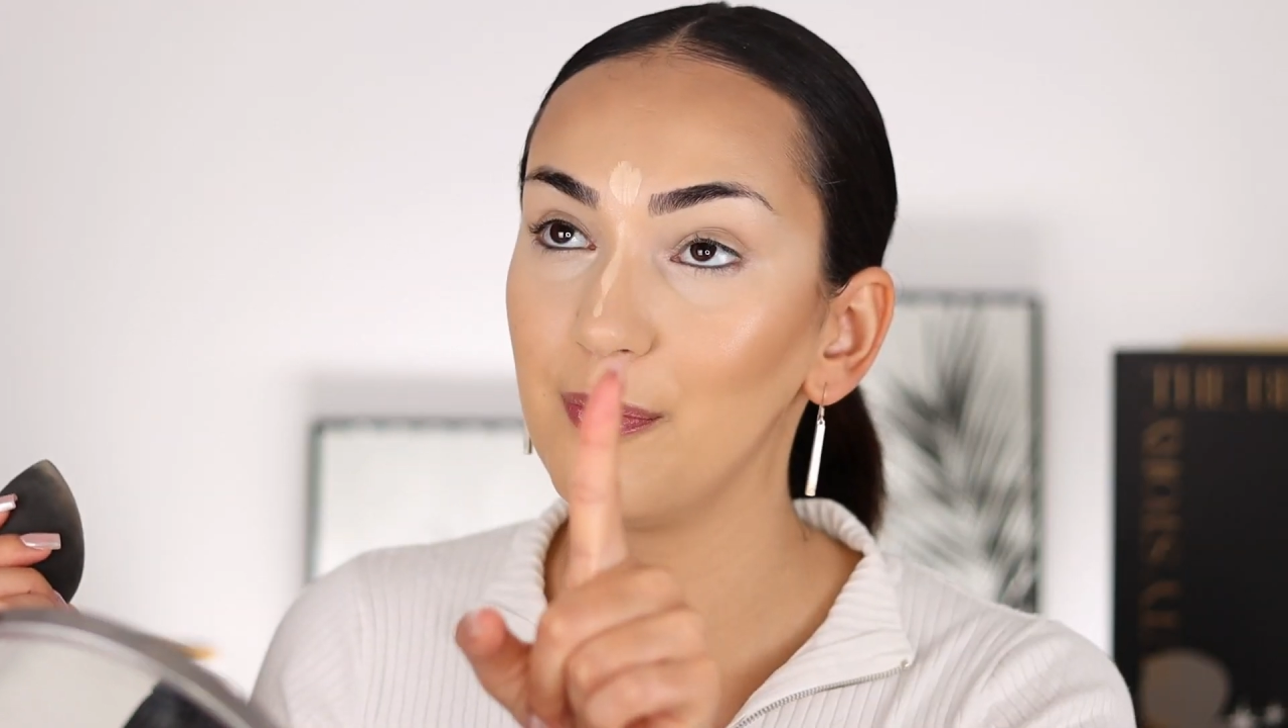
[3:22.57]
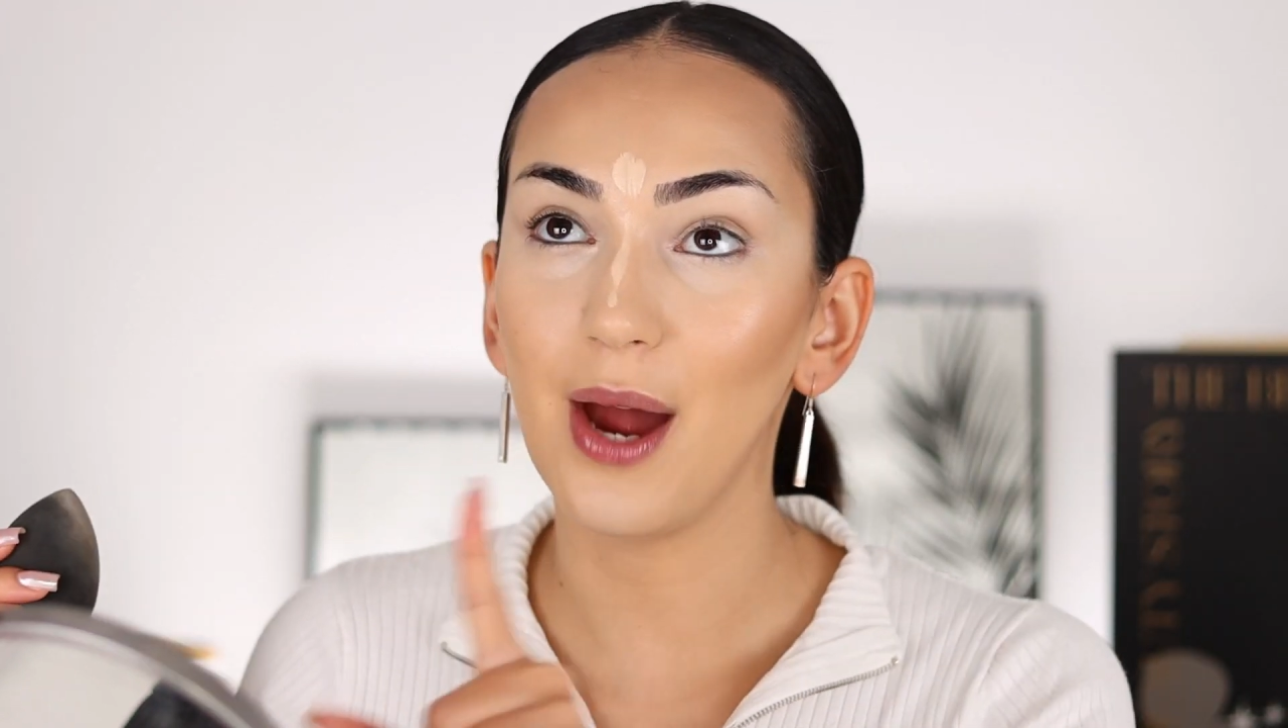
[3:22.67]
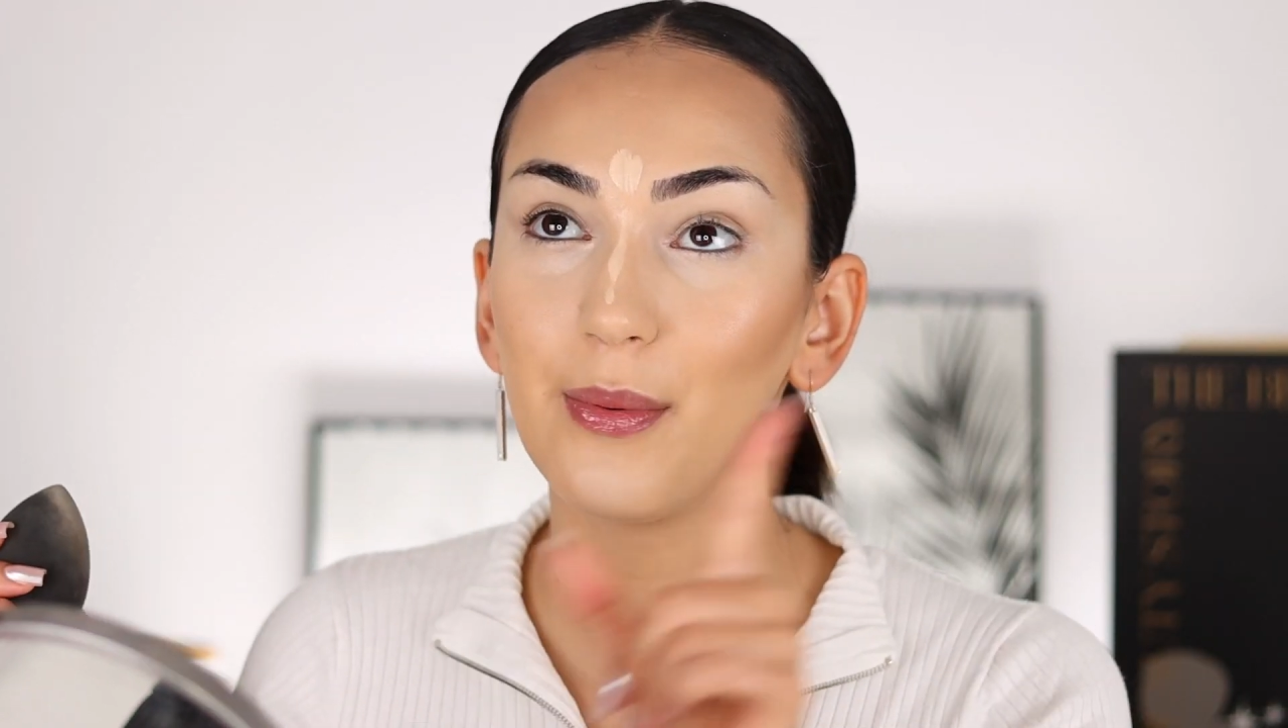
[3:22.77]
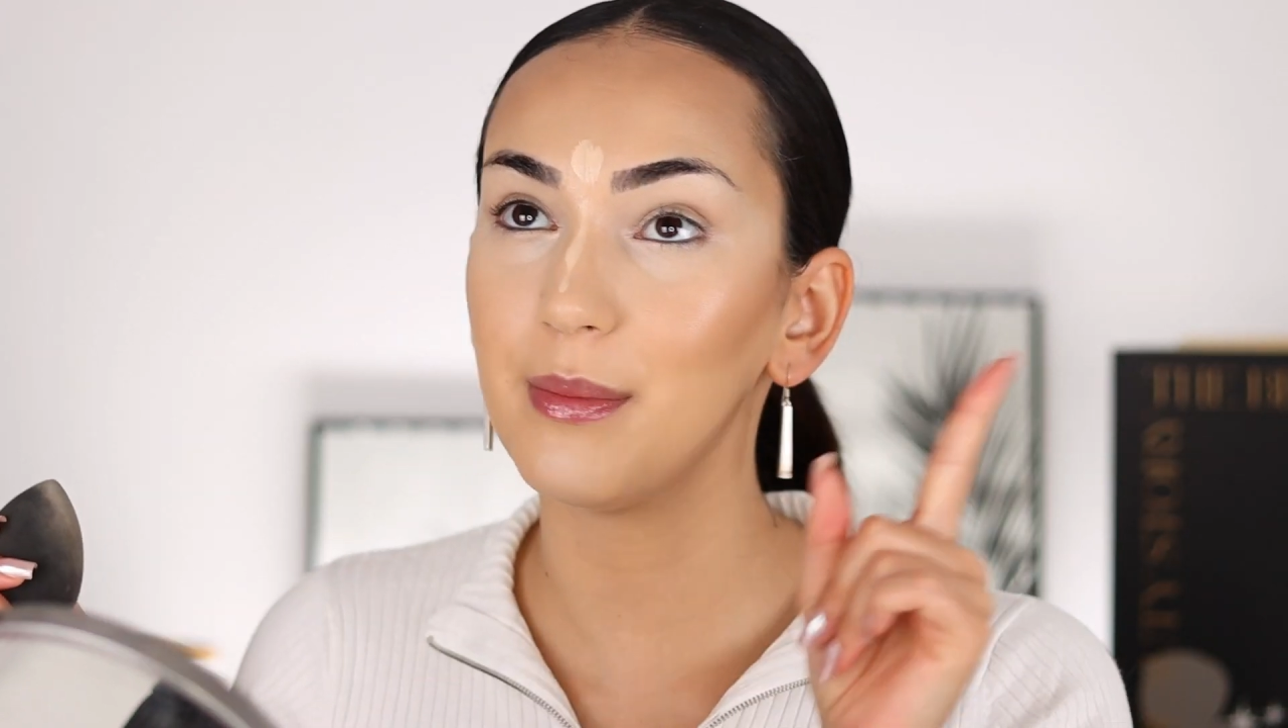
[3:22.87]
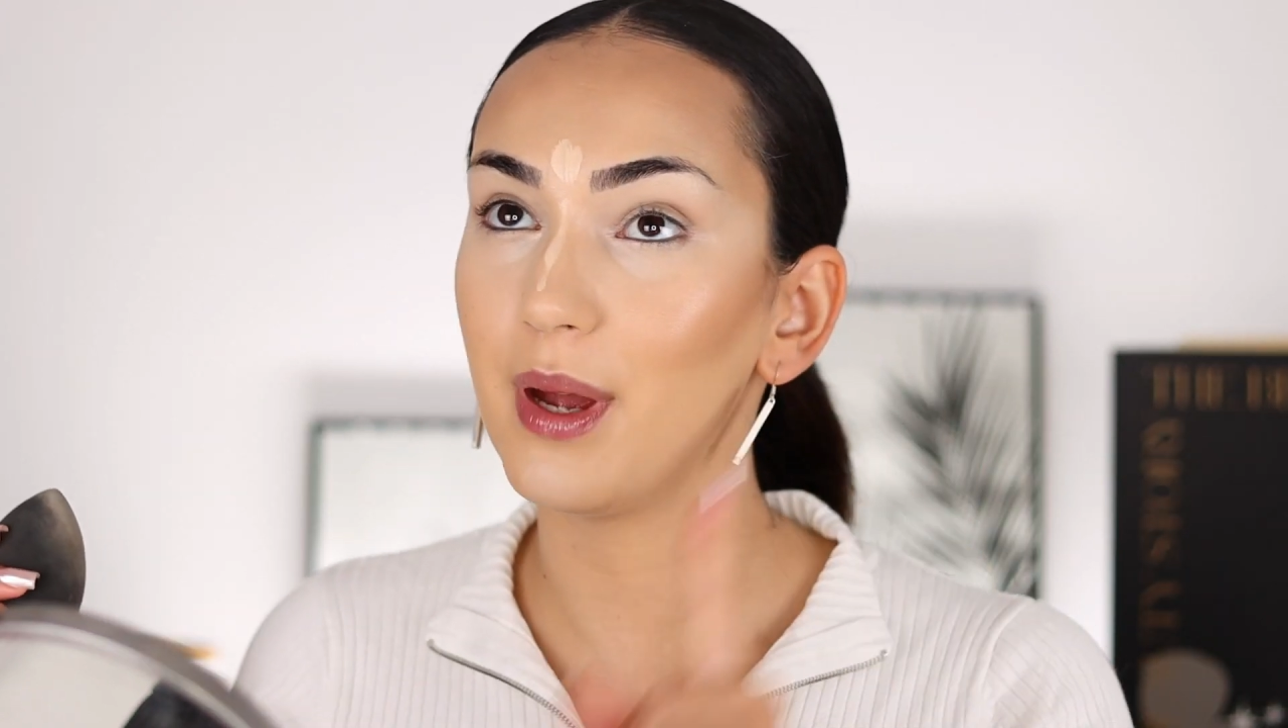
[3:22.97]

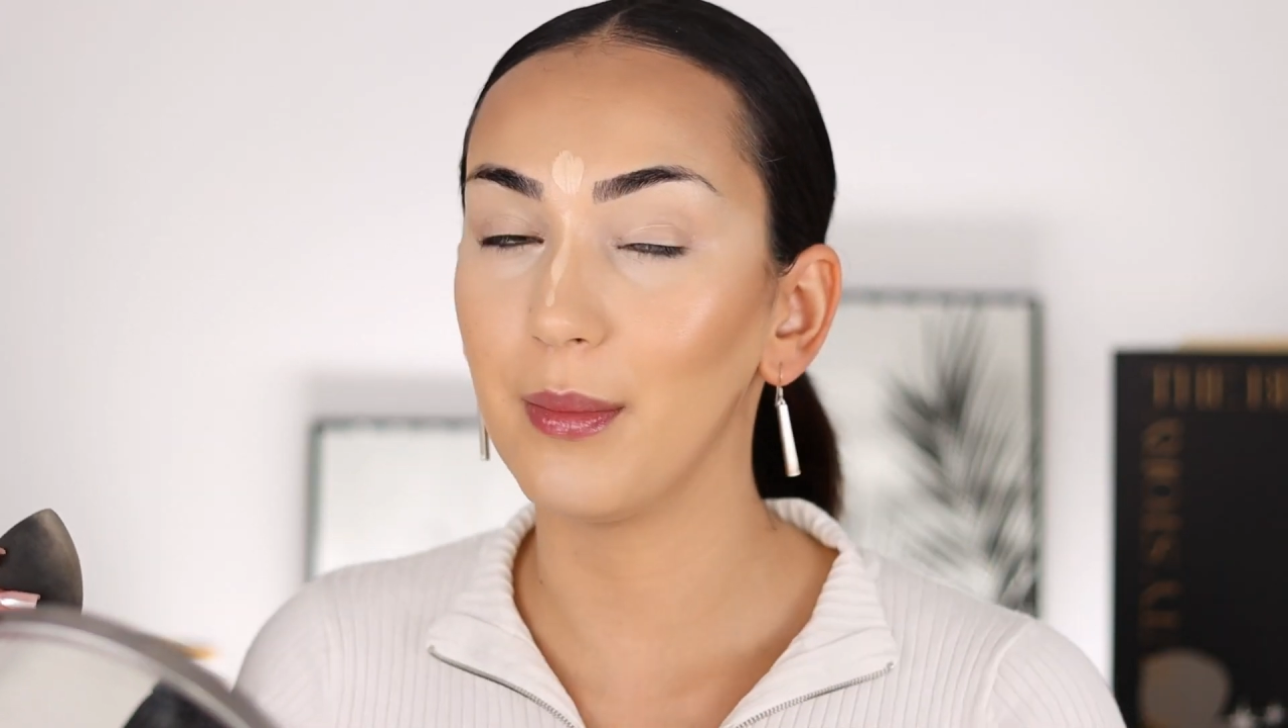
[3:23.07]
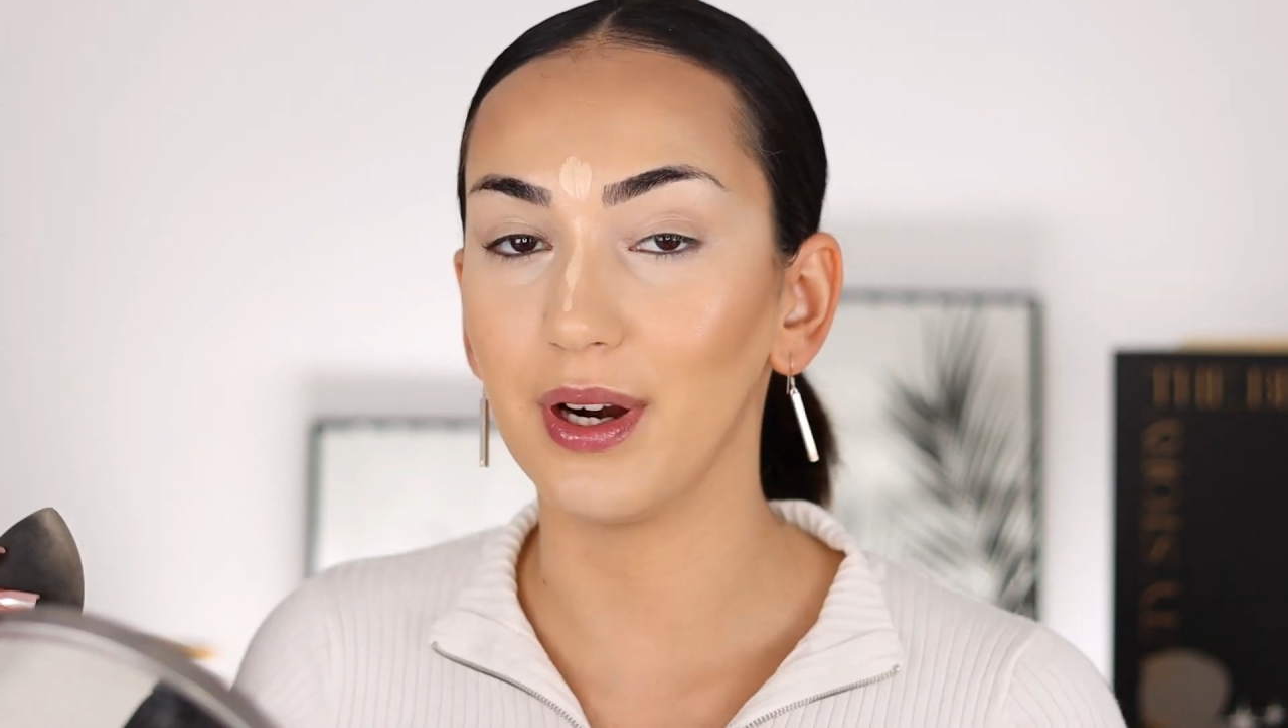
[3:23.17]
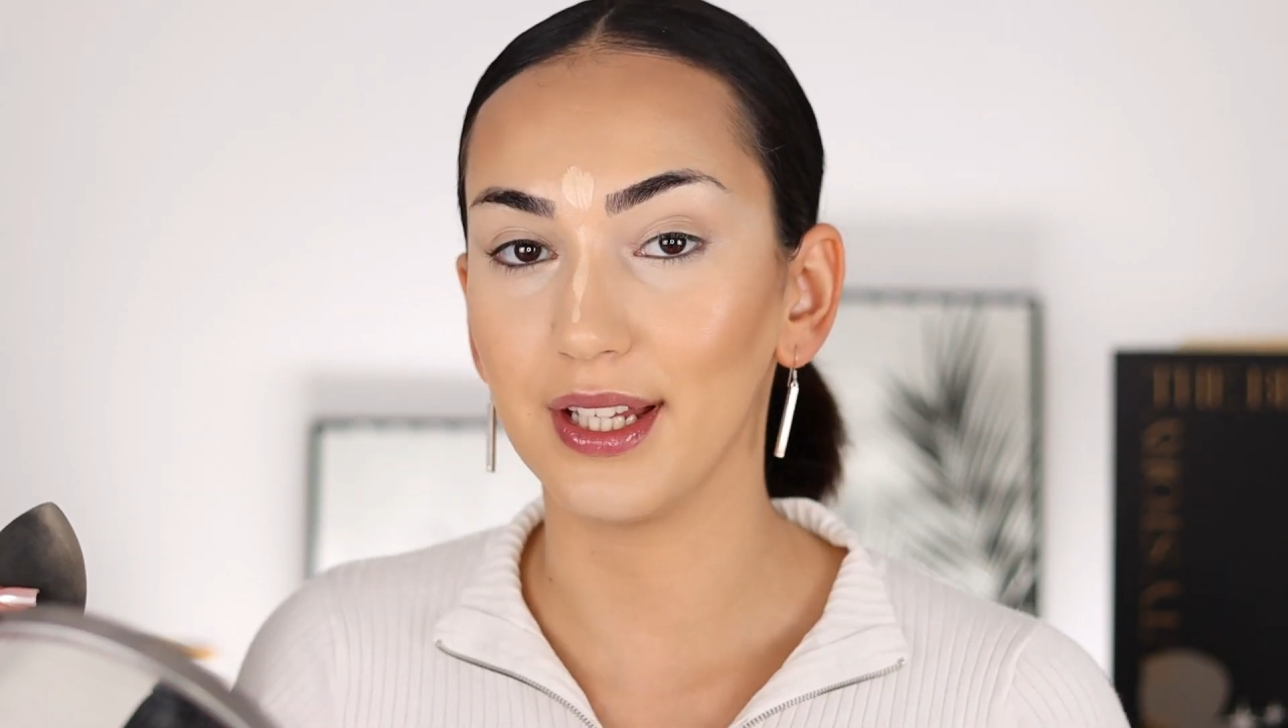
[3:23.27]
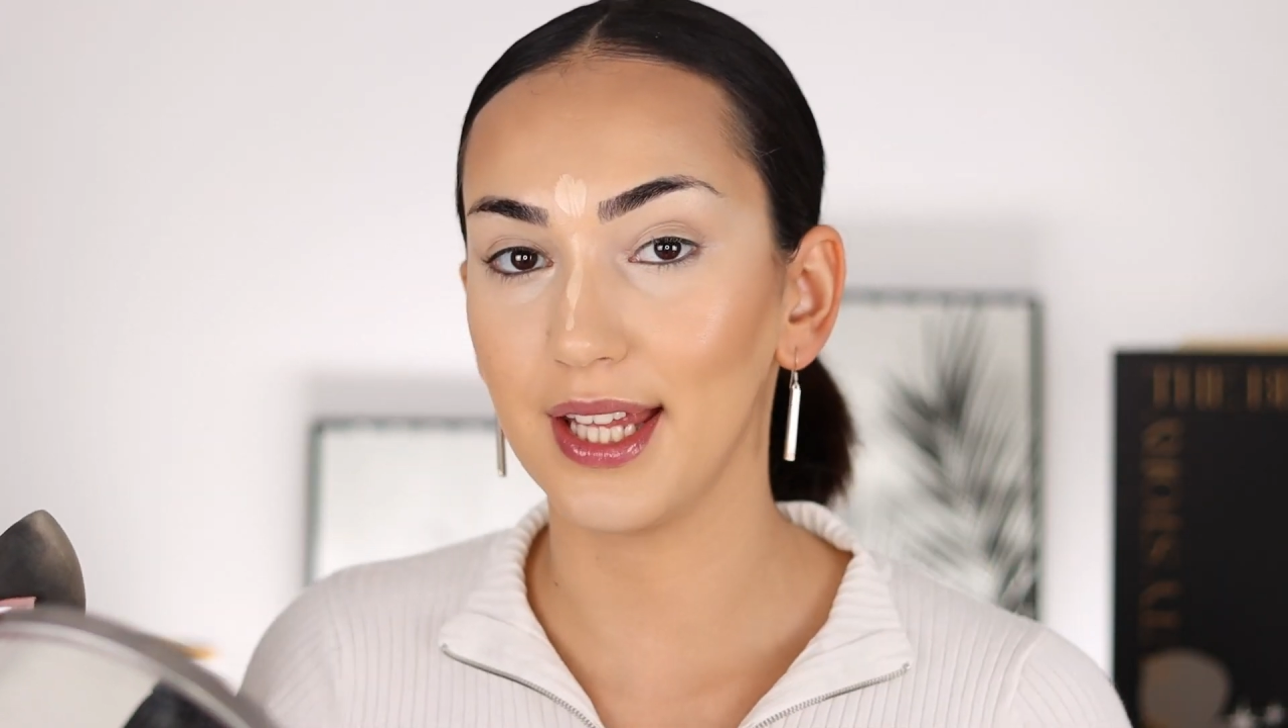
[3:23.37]
I remember